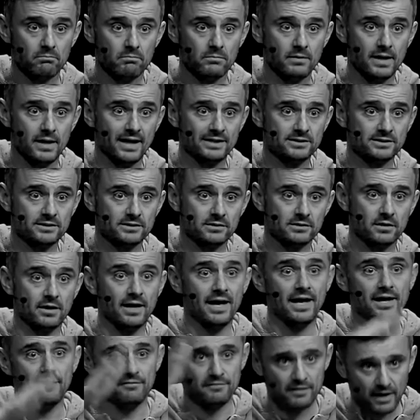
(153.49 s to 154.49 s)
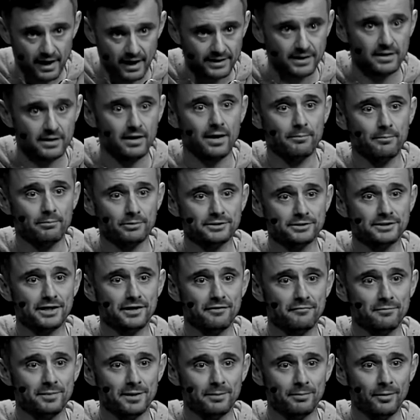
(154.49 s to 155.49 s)
That's ahead of 99%
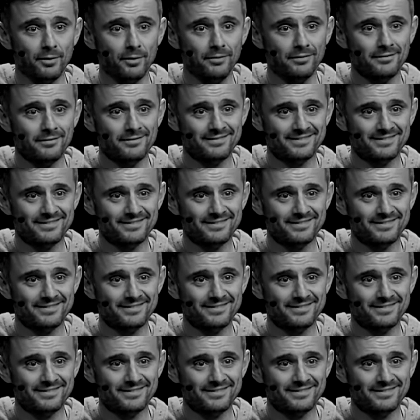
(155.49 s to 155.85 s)
of people.